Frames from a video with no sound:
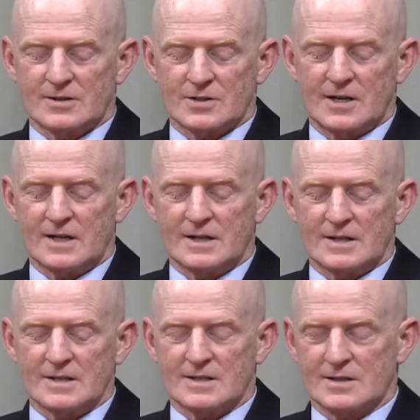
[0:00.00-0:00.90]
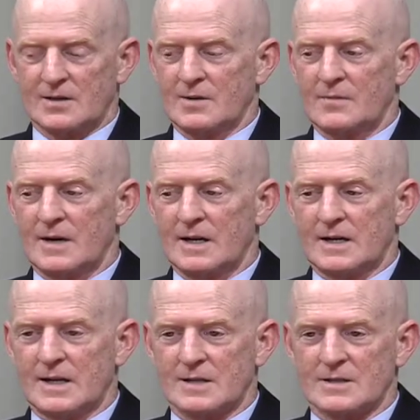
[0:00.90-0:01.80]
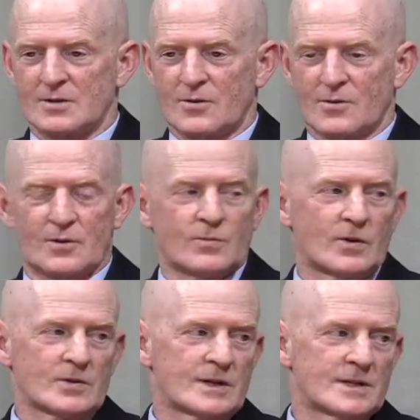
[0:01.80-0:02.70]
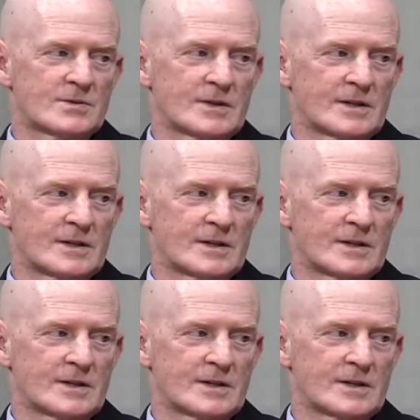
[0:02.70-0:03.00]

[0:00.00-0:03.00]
China is still in many cases a third world country.